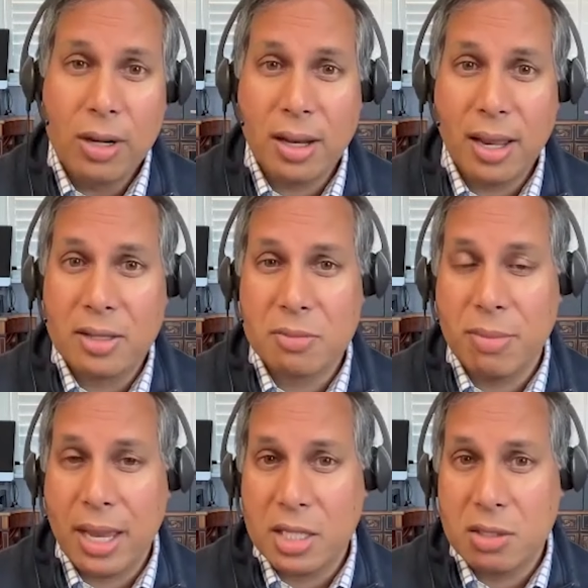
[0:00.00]
That has
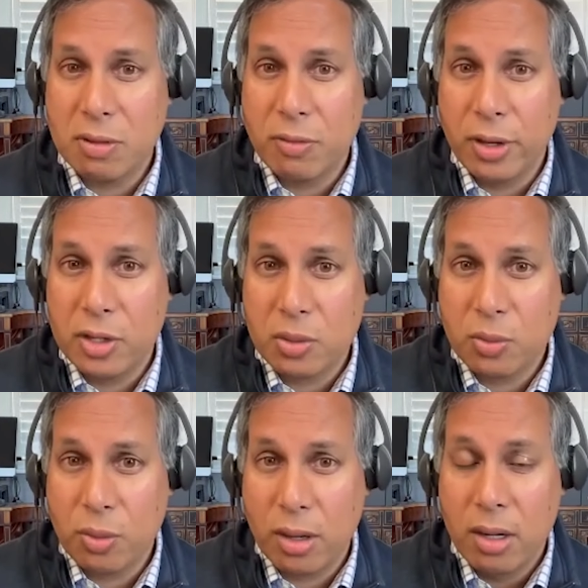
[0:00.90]
massive inflation
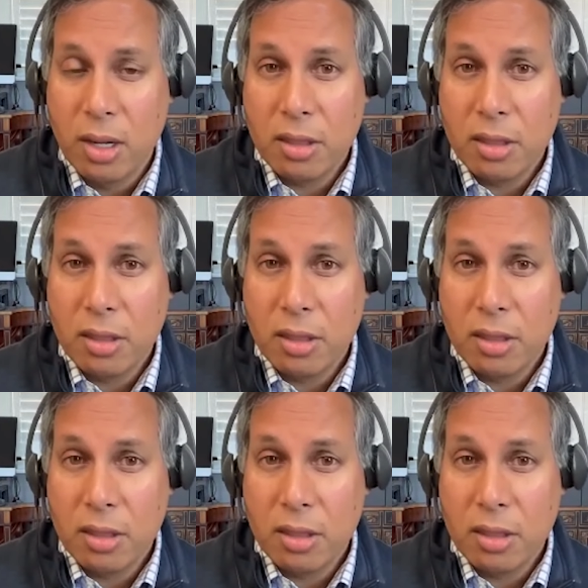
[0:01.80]
where